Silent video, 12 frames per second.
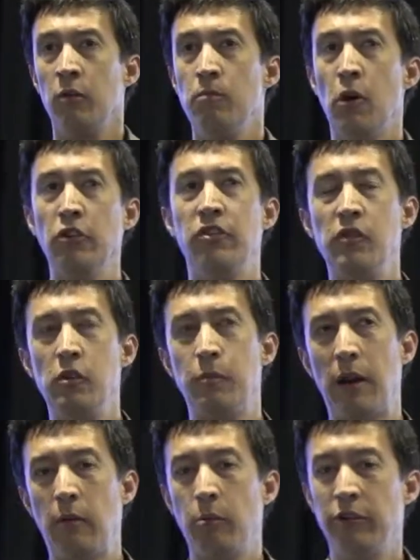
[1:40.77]
Most of you have
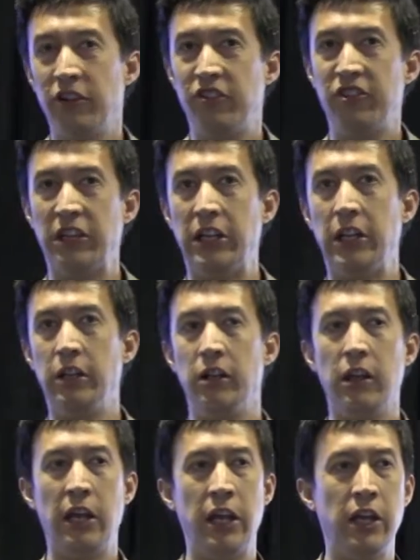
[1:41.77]
probably seen
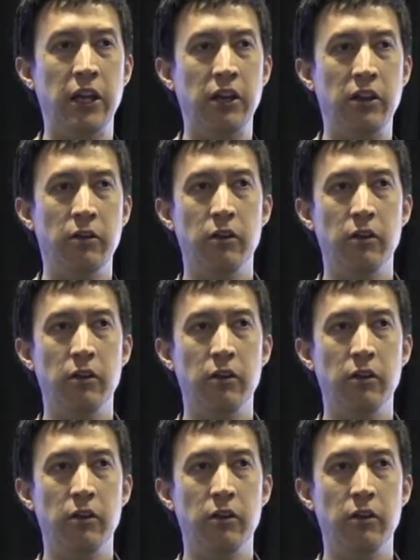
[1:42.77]
an